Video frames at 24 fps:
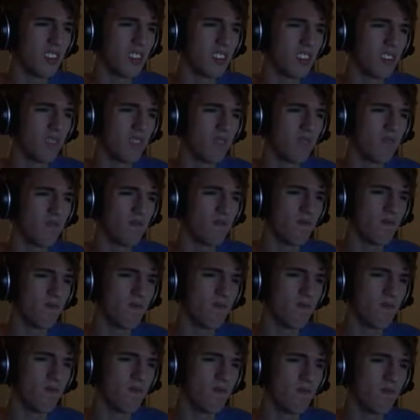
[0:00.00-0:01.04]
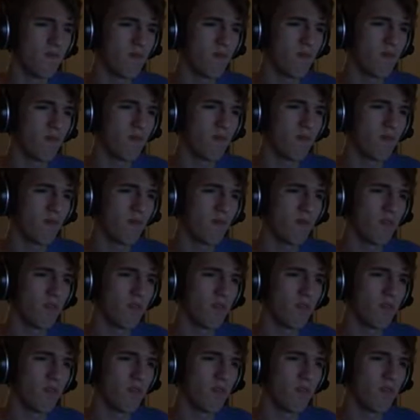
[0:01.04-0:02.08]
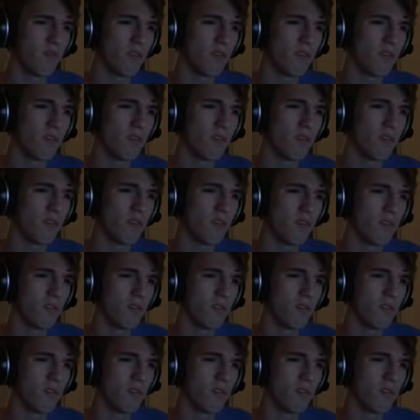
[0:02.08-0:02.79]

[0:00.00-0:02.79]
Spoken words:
Nothing is said.